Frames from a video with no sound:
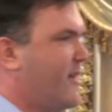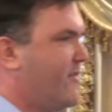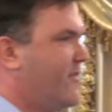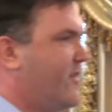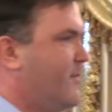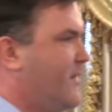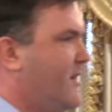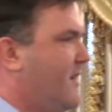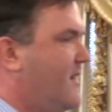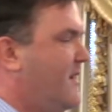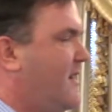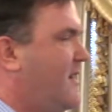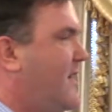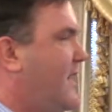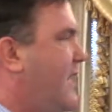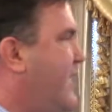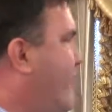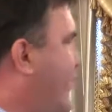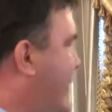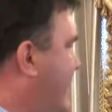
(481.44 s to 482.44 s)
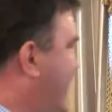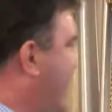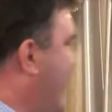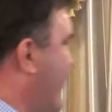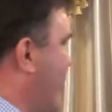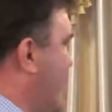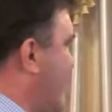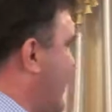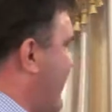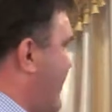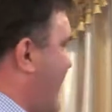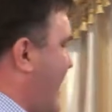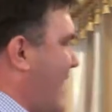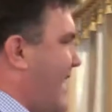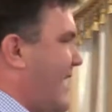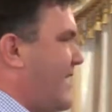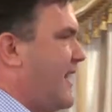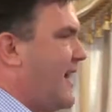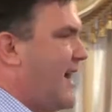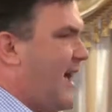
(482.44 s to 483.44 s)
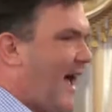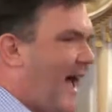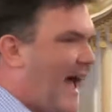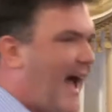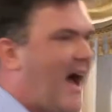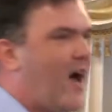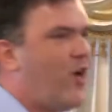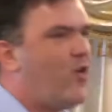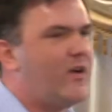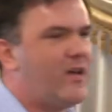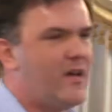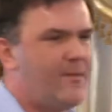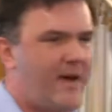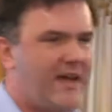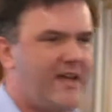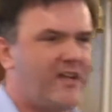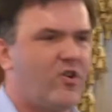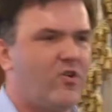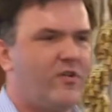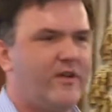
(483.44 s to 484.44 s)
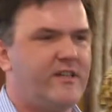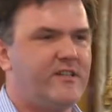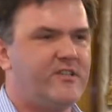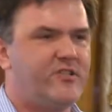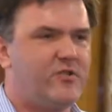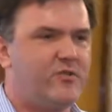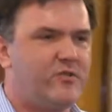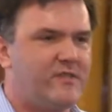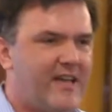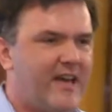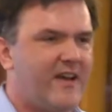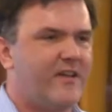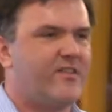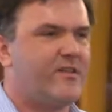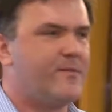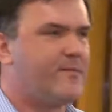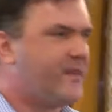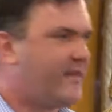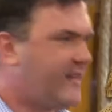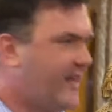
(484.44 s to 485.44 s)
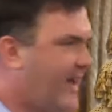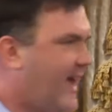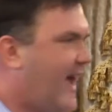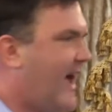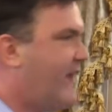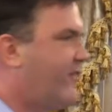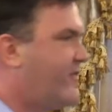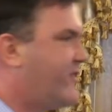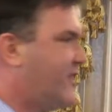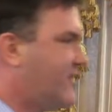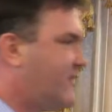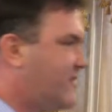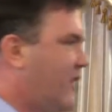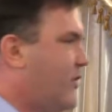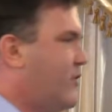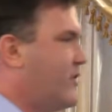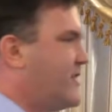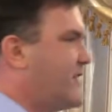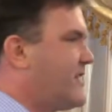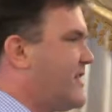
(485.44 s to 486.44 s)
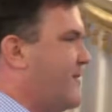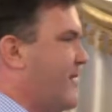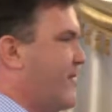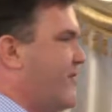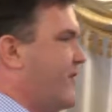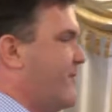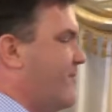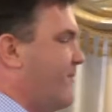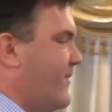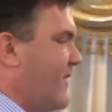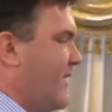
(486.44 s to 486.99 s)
of them. If we get rid of that, how am I going to tell them that they have to lower some of them?